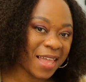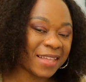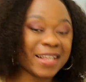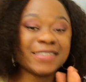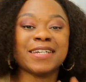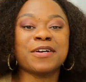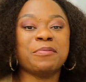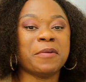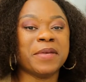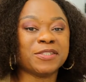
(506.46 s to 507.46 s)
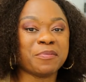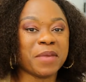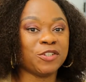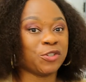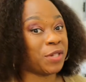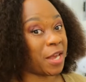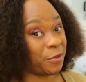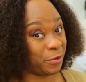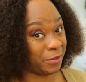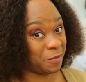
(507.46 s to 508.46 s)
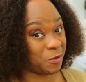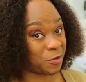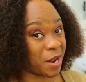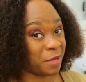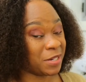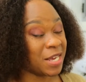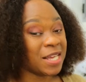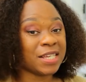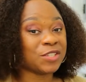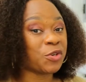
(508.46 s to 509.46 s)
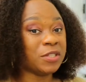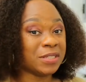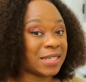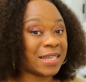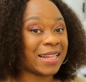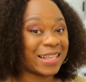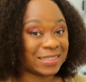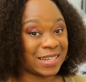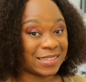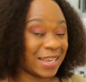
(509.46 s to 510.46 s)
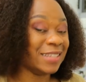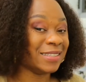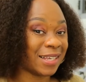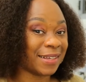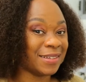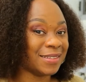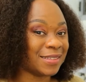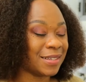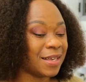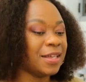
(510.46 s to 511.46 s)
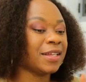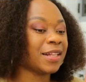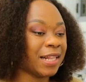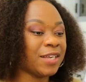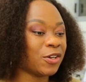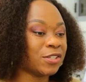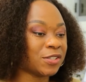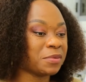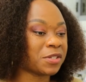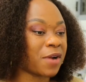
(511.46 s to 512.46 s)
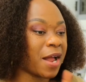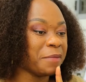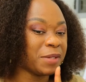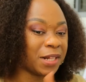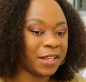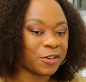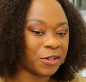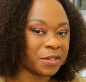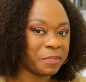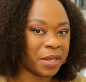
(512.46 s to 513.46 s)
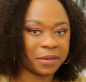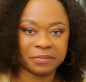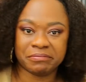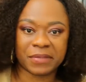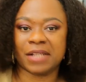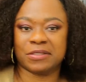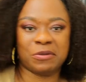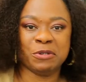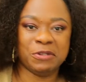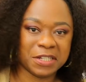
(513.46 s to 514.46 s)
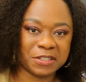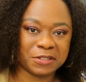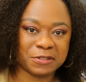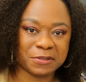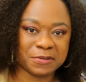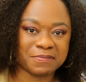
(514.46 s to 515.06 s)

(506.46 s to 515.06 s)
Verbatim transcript: Let's take a moment to make sure that you're subscribed. It's going to take less than 10 seconds click on subscribe, click on the bell. That's all you need to do.